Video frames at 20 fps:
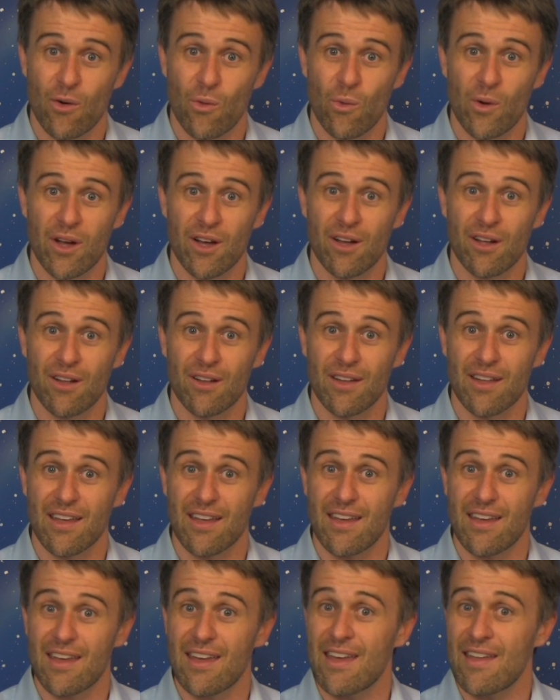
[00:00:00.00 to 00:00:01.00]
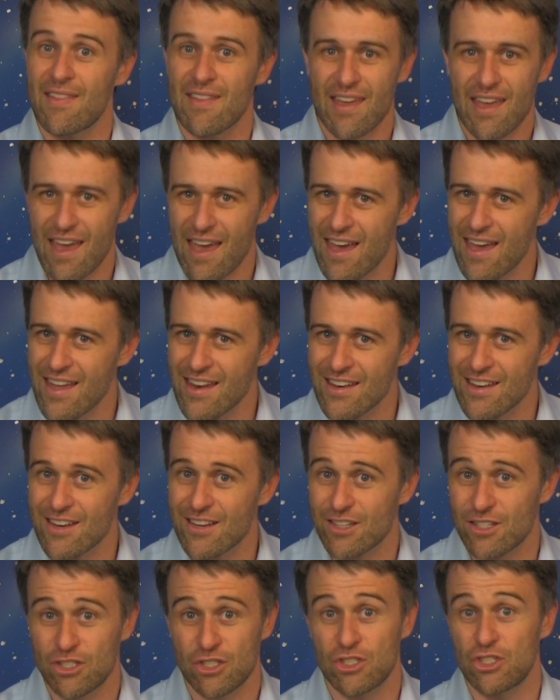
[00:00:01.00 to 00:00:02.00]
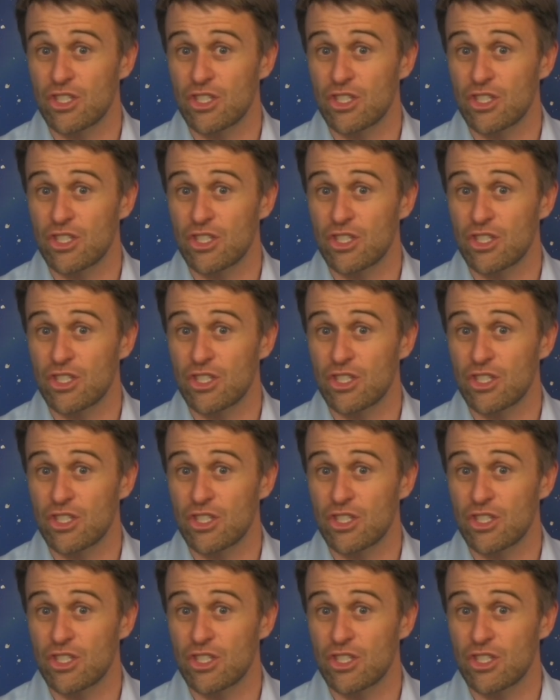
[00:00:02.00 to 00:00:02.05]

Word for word: will, in the end,